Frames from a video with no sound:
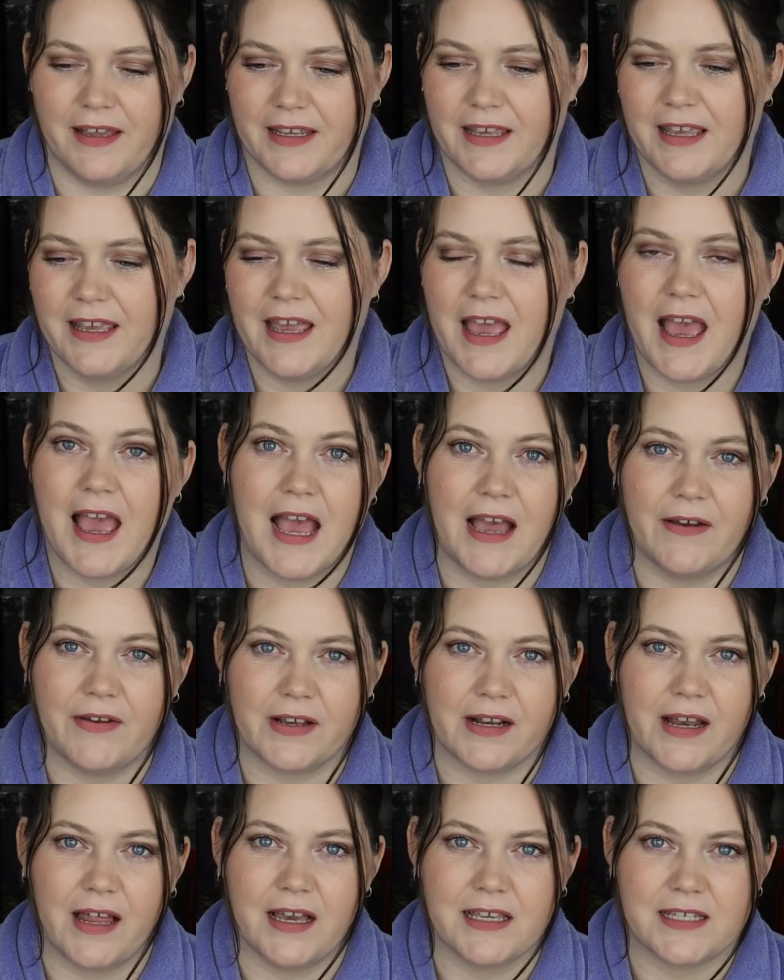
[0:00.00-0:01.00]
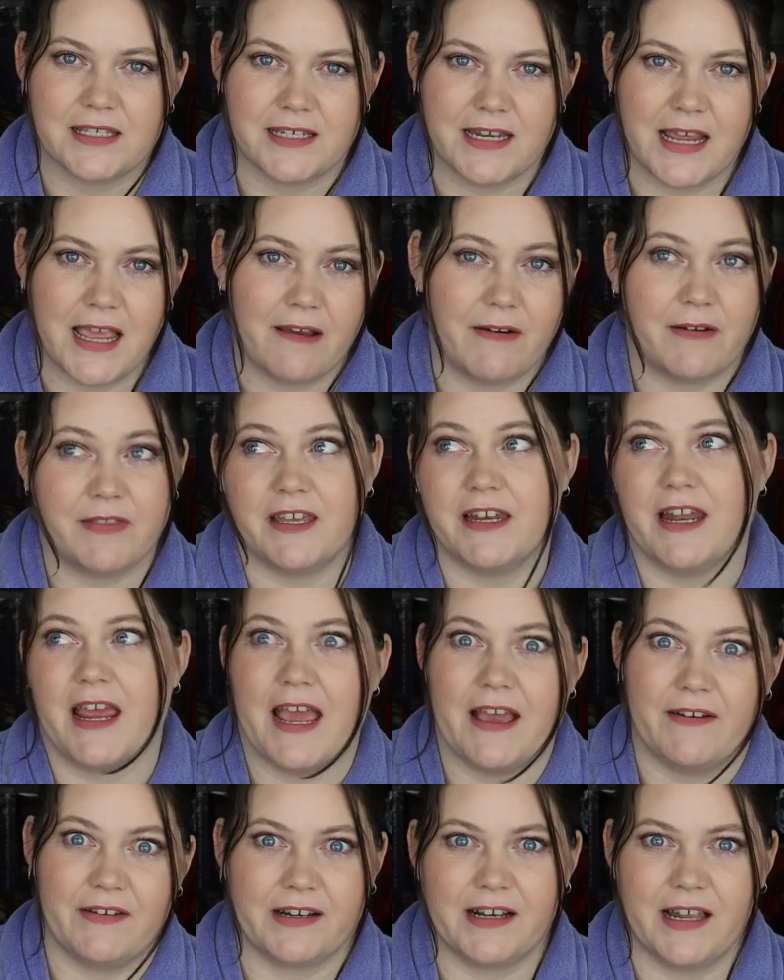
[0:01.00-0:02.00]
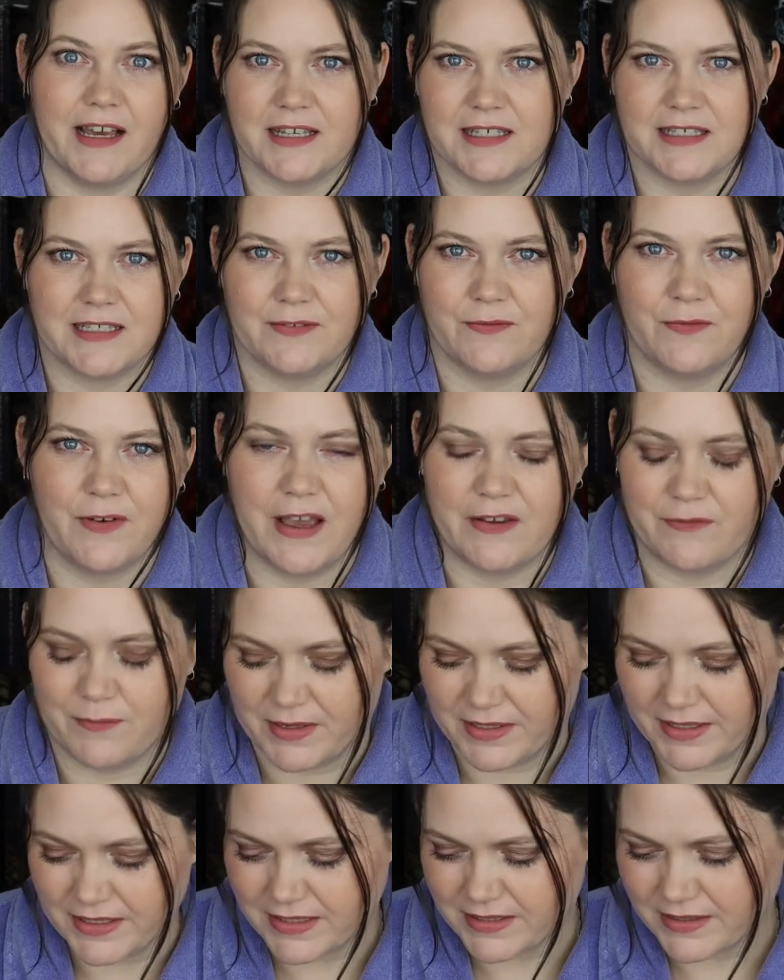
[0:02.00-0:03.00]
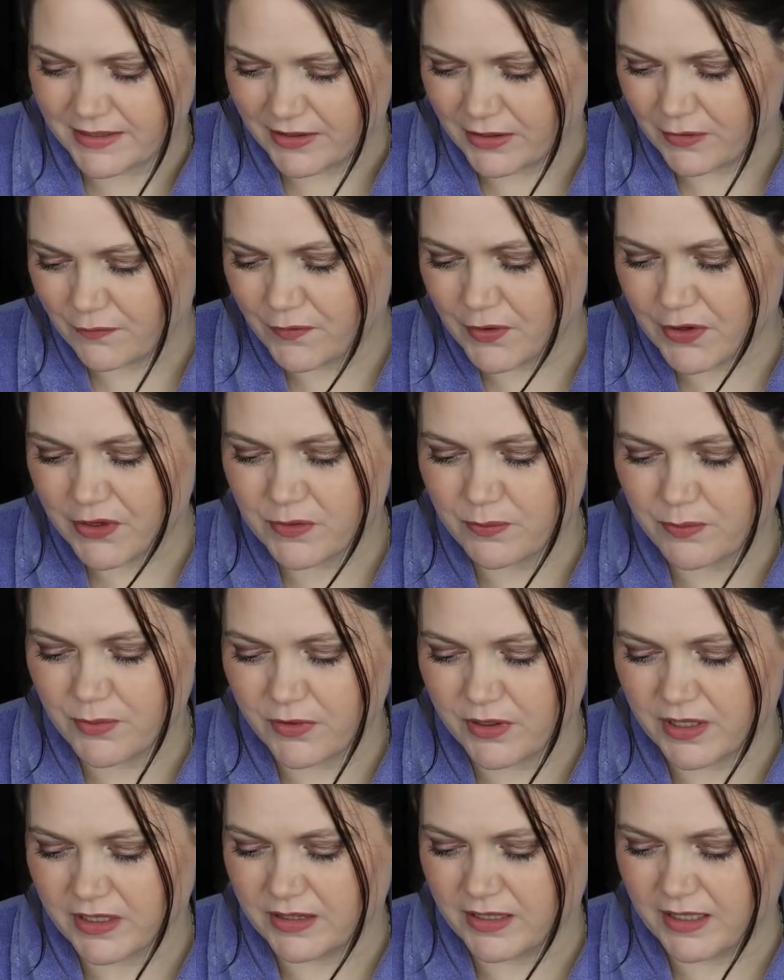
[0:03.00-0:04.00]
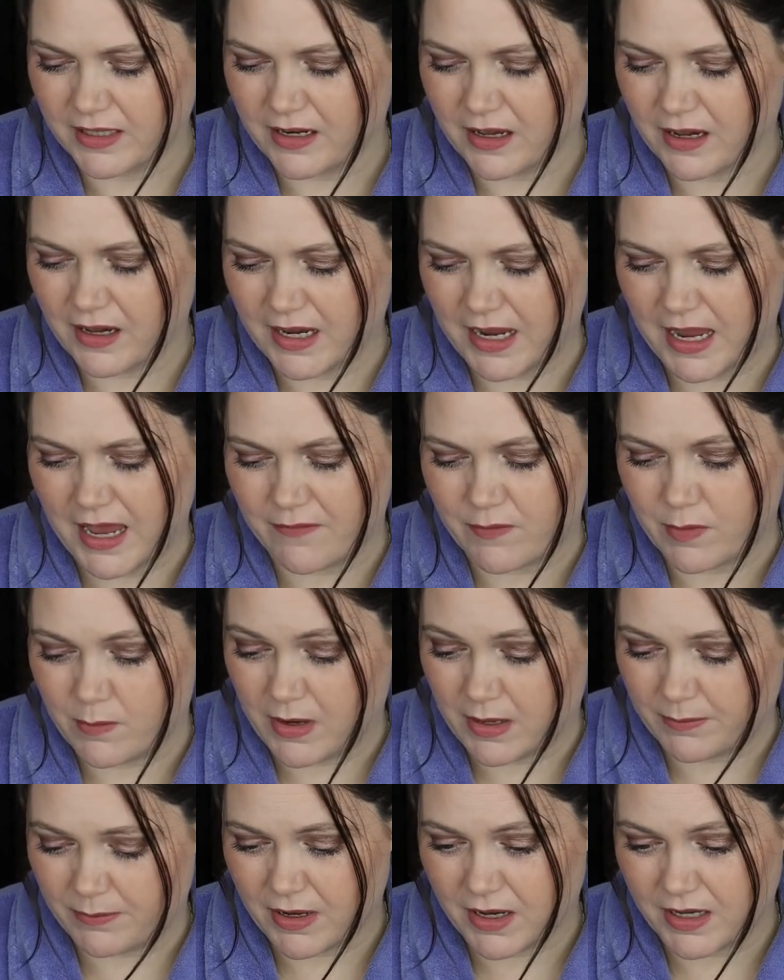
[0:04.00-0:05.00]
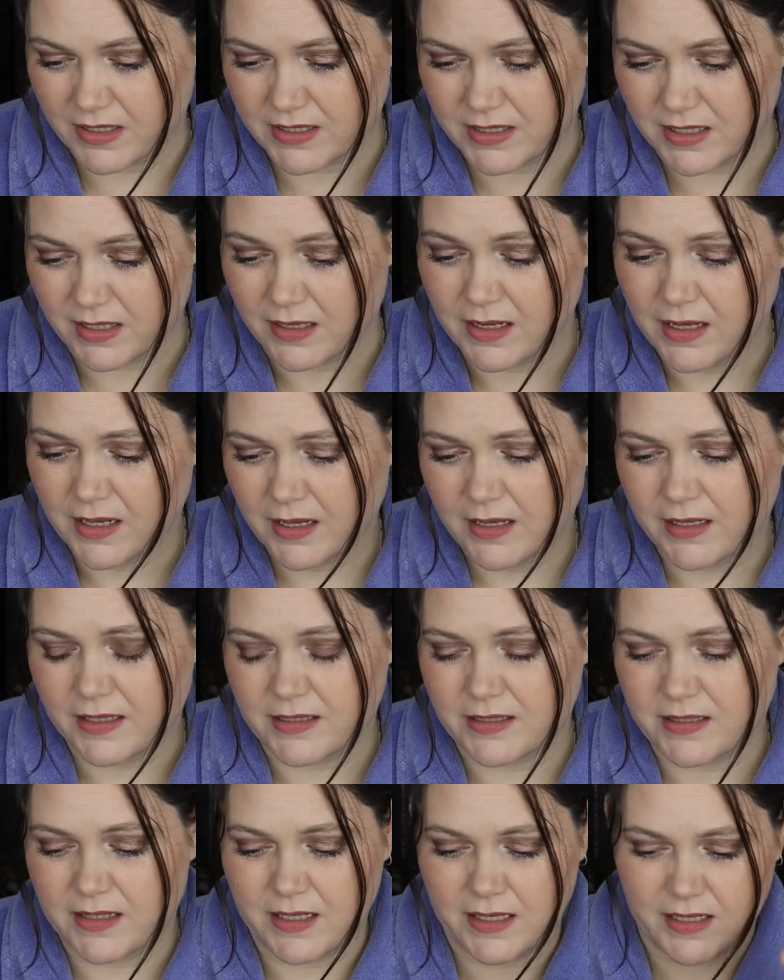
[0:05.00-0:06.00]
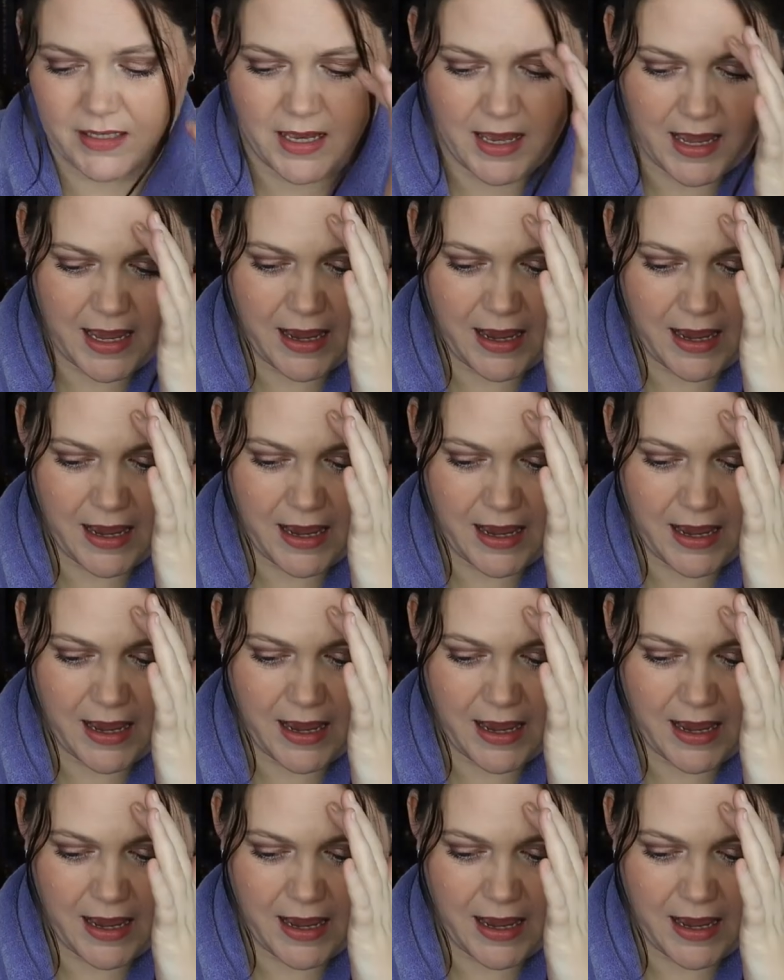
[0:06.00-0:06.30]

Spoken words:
like Hourglass now and then Hourglass in 5 minutes. So the first product that I have in my basket is the